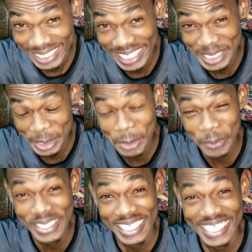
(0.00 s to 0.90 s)
Tint Up
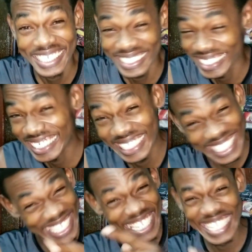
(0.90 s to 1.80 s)
Car and
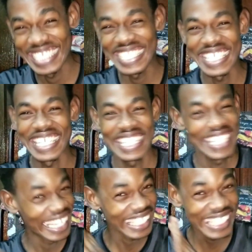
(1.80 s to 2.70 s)
AC,
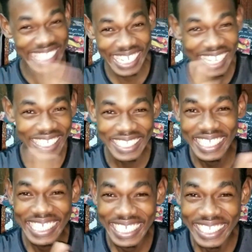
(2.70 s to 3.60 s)
you can't
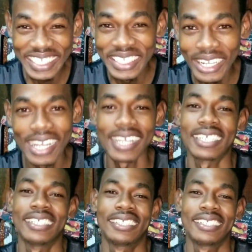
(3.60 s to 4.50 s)
go wrong.
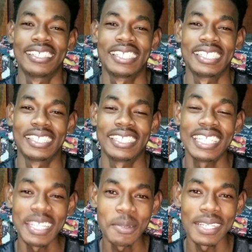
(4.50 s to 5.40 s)
You
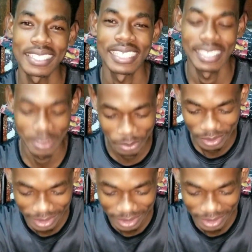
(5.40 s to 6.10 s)
hear what I tell you?